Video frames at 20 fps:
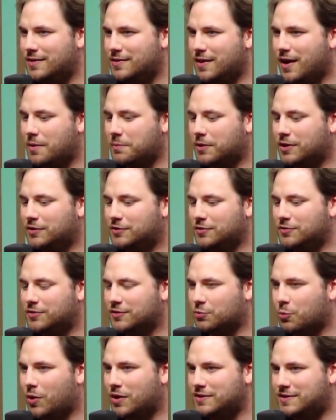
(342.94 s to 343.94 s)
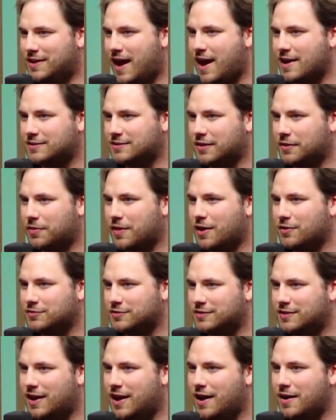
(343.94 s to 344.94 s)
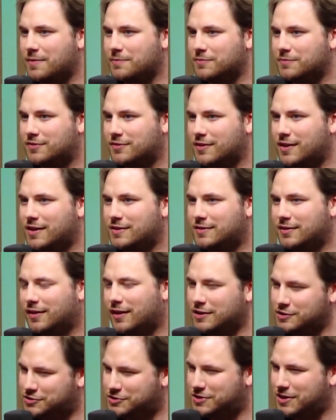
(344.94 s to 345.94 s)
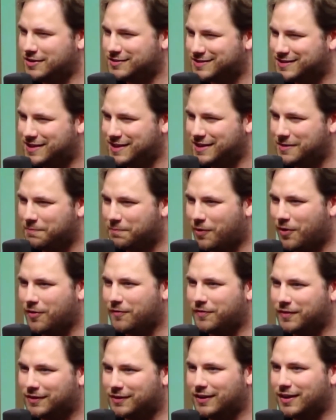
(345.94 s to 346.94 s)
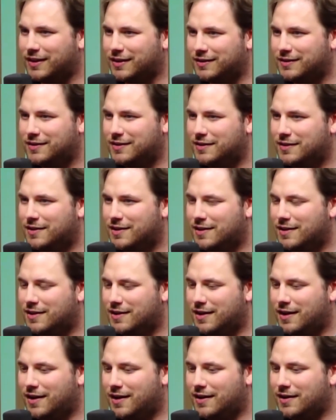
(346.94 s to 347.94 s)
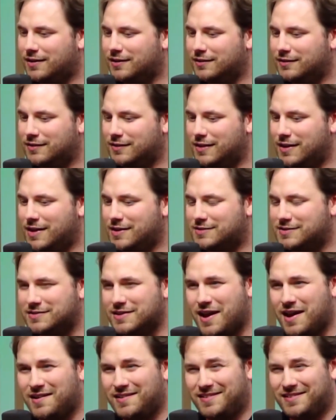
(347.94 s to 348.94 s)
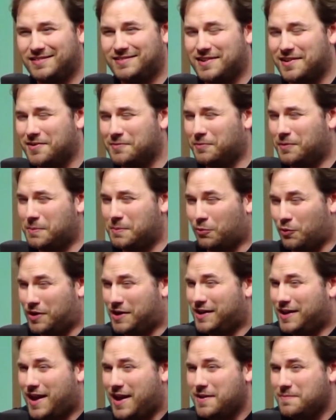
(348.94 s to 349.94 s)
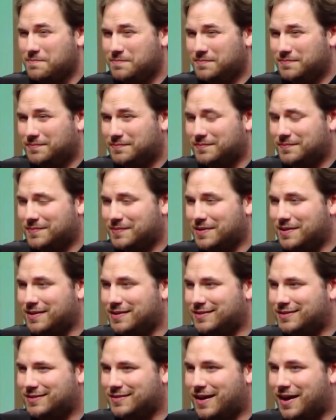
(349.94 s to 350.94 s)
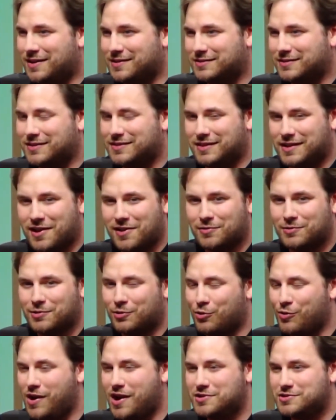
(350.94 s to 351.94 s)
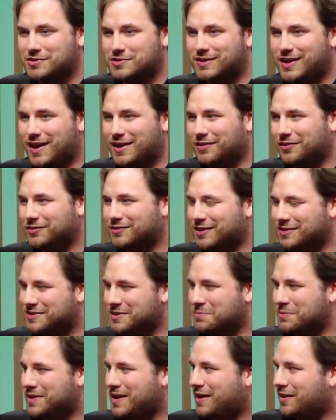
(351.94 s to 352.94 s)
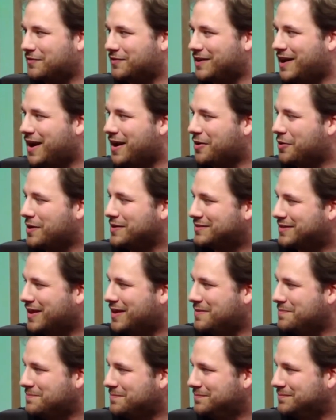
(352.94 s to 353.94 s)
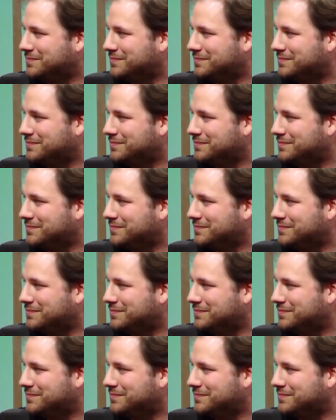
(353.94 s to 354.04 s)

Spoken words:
I'm going to do this one task 1,000 times until I just get it perfectly. It's not a terribly pretty game. Honestly, the character creation kind of looks like something out of an iOS game.